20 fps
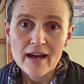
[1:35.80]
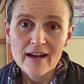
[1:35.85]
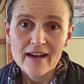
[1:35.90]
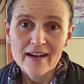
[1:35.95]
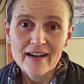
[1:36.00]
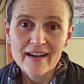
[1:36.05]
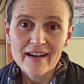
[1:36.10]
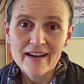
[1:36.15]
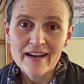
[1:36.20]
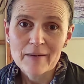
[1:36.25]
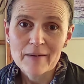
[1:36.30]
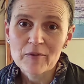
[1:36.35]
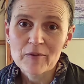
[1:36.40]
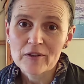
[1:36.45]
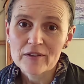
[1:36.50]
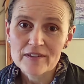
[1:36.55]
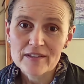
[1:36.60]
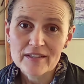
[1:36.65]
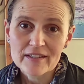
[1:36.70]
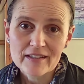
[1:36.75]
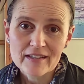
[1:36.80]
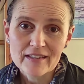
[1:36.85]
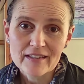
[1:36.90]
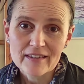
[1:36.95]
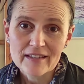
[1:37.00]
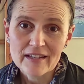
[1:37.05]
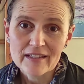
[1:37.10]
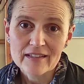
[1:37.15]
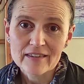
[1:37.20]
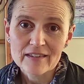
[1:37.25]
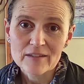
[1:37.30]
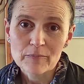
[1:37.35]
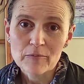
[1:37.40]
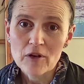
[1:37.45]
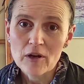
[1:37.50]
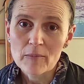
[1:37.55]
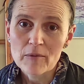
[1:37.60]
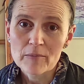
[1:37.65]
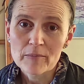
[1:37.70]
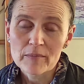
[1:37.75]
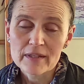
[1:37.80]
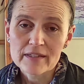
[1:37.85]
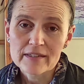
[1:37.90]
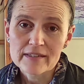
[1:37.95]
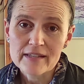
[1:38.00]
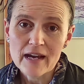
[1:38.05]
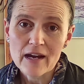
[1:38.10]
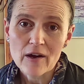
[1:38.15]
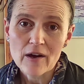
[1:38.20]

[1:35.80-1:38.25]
I'm not thinking that the problem is how